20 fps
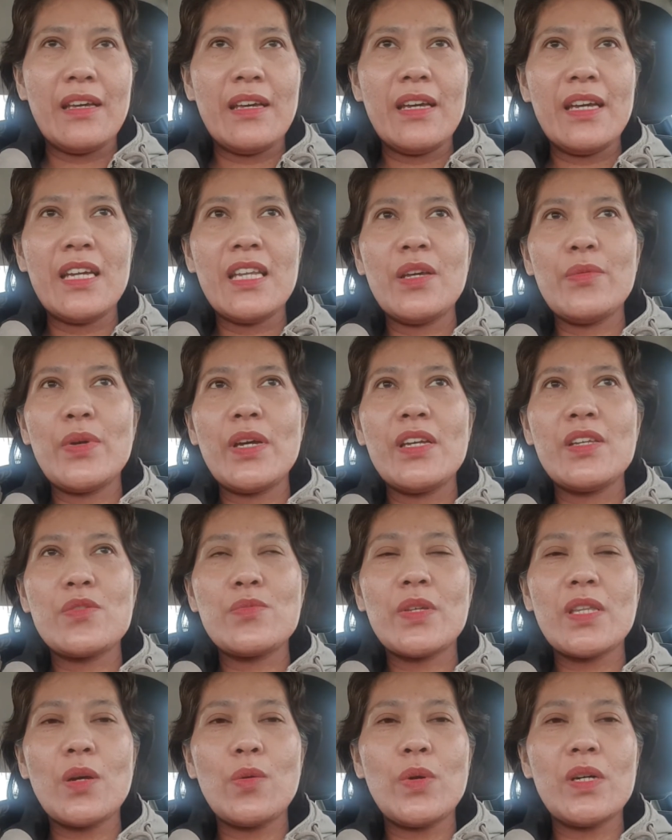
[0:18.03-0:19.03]
Anyways,
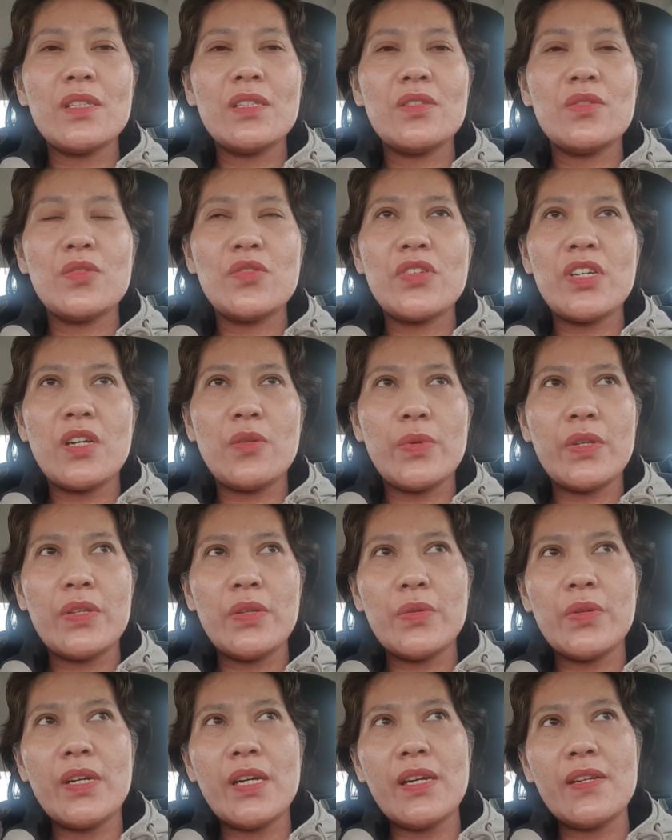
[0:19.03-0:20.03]
what I wanted to share with
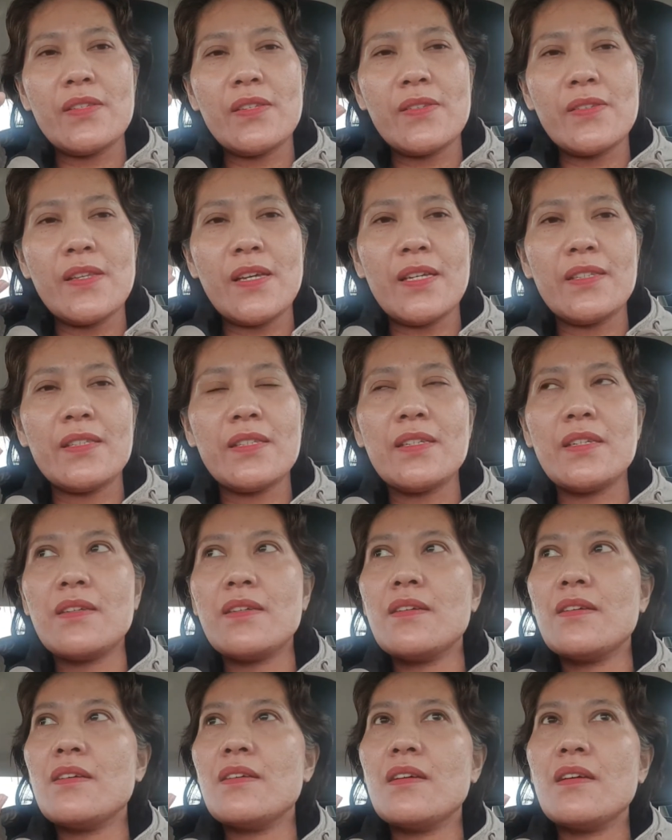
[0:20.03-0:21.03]
you guys is that
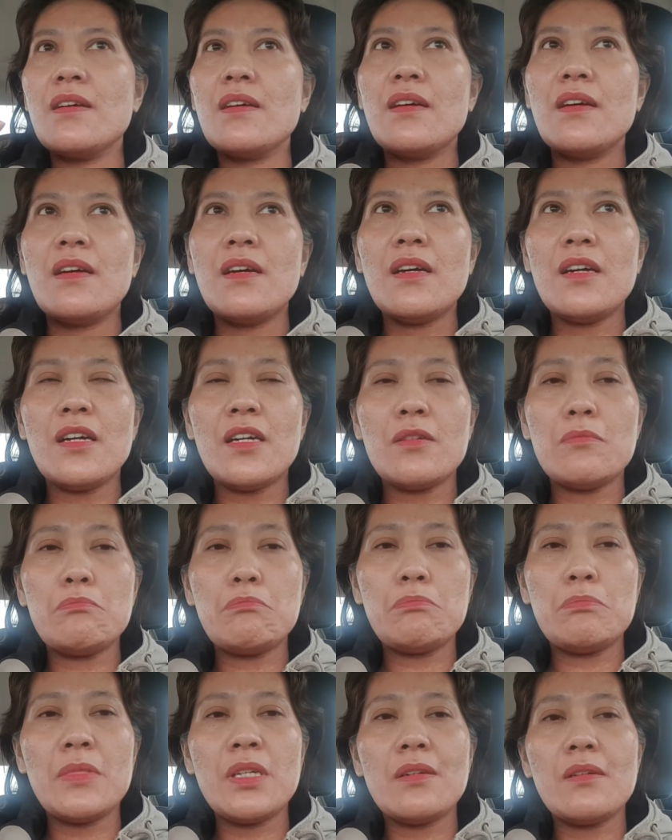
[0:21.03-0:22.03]

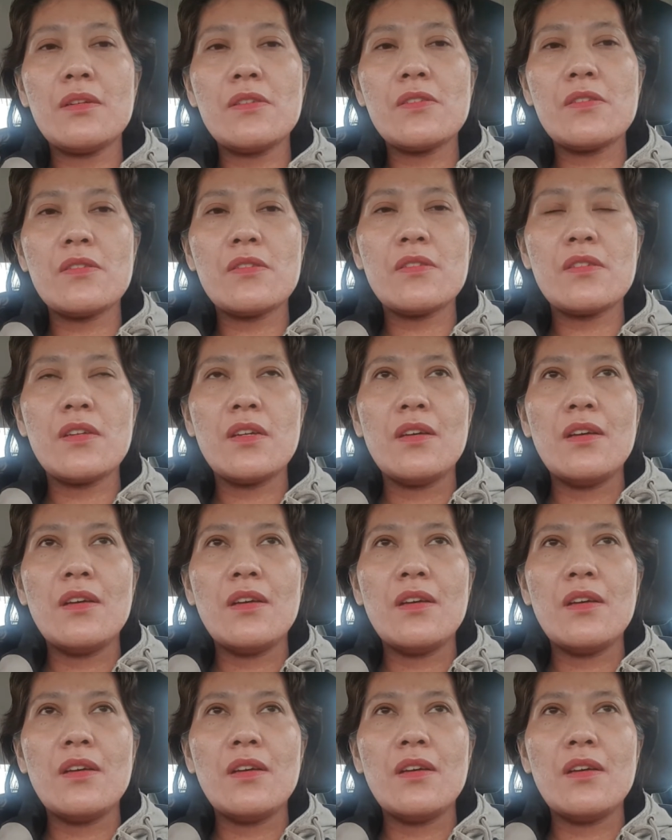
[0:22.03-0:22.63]
because